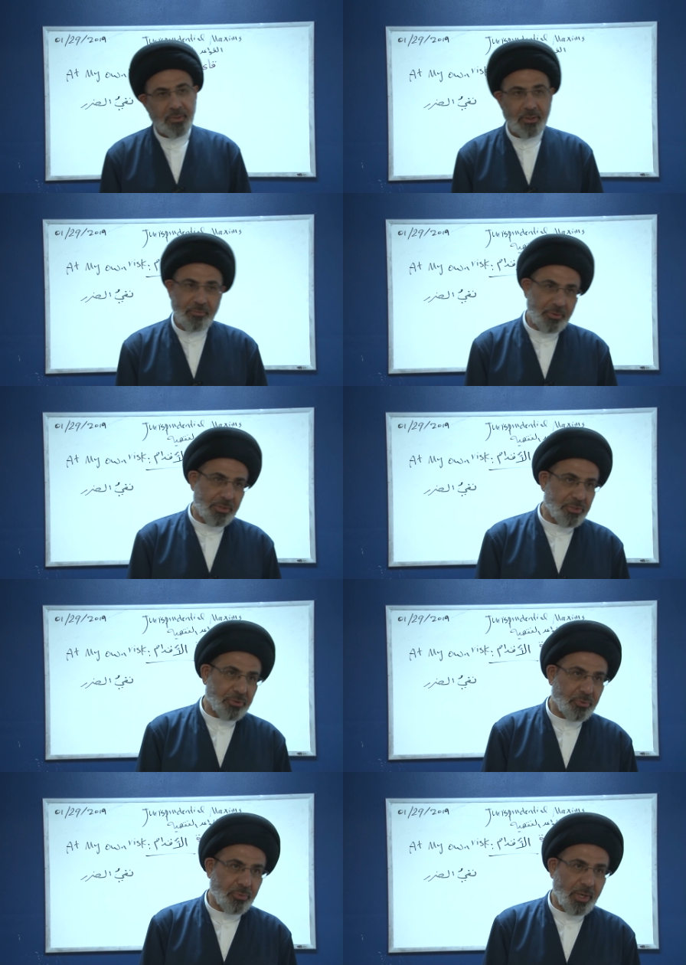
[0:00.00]
If it is
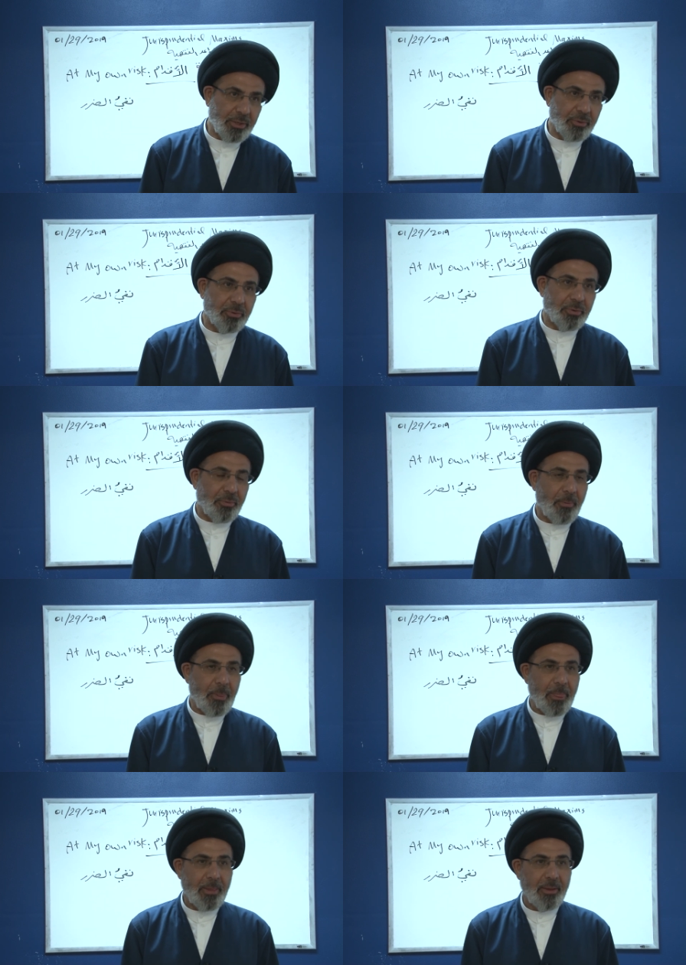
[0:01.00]
true, I don't know.
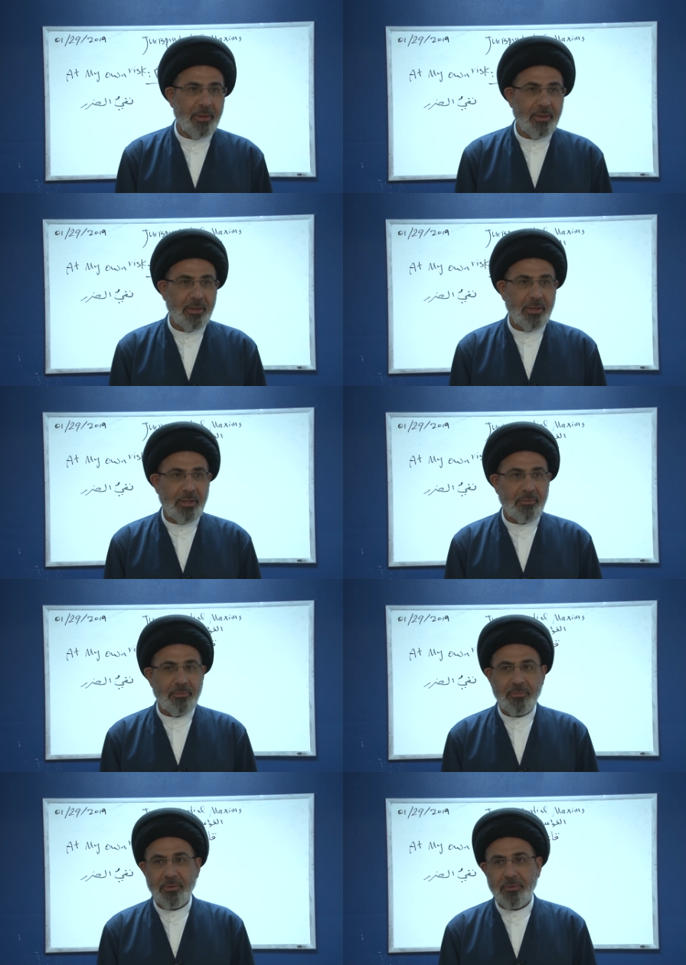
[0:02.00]

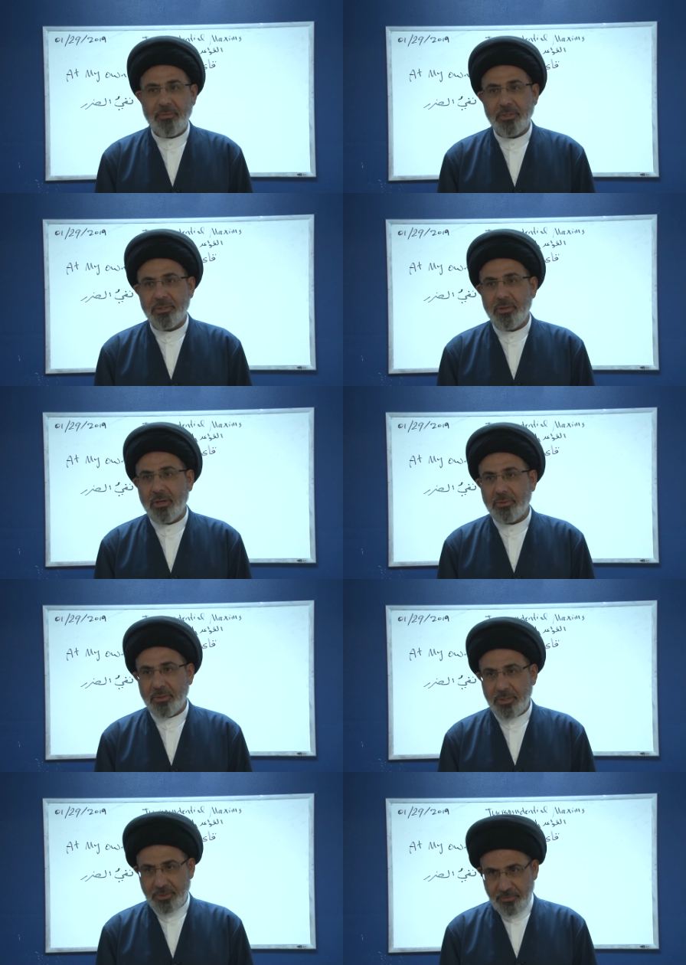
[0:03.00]
If his
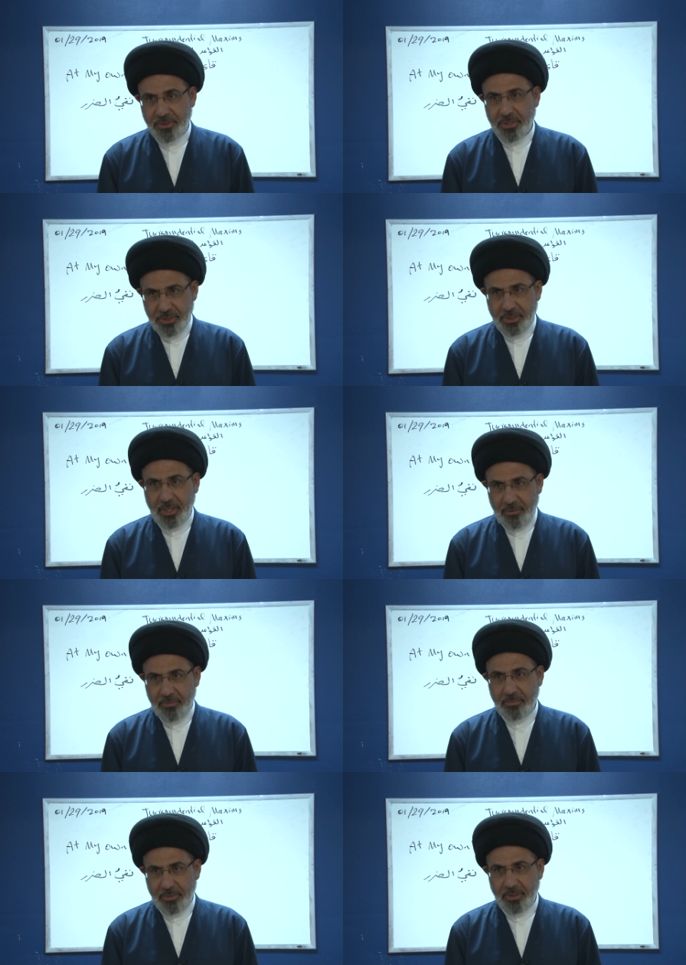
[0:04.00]
doctor, his physician gave
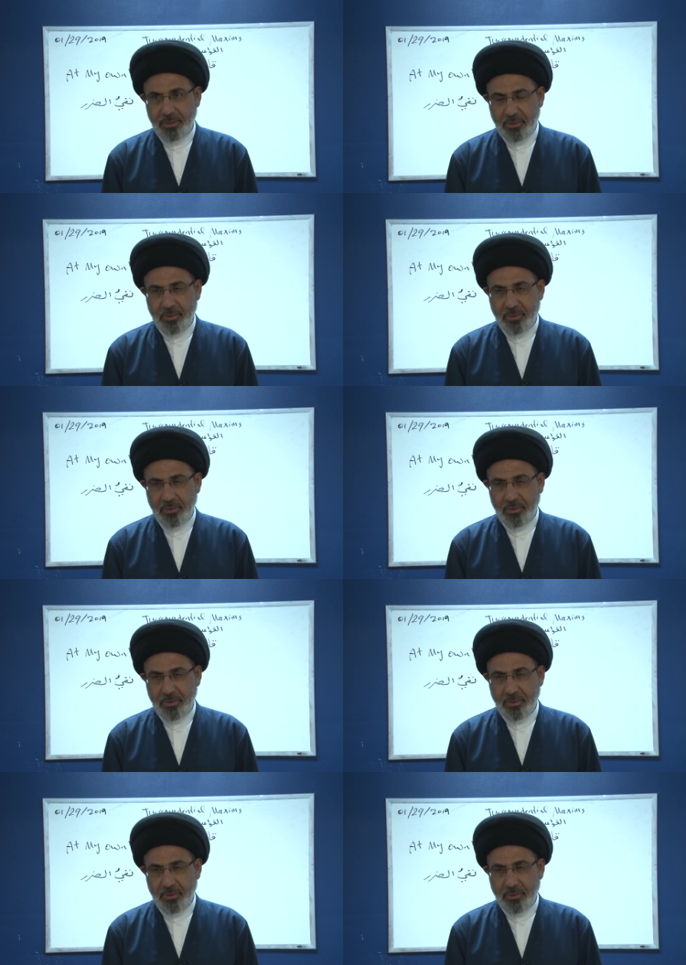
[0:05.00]
him the...